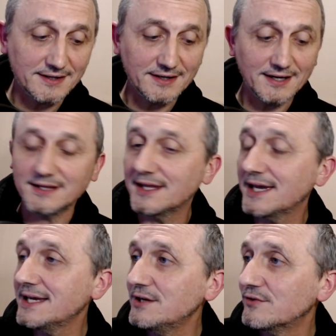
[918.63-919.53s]
and there
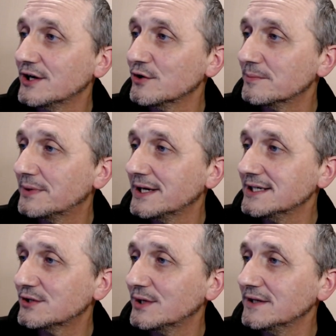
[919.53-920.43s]
he wrote on page
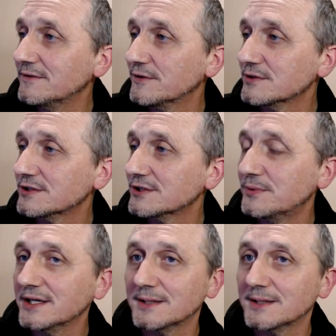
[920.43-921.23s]
24, so I'll bring it up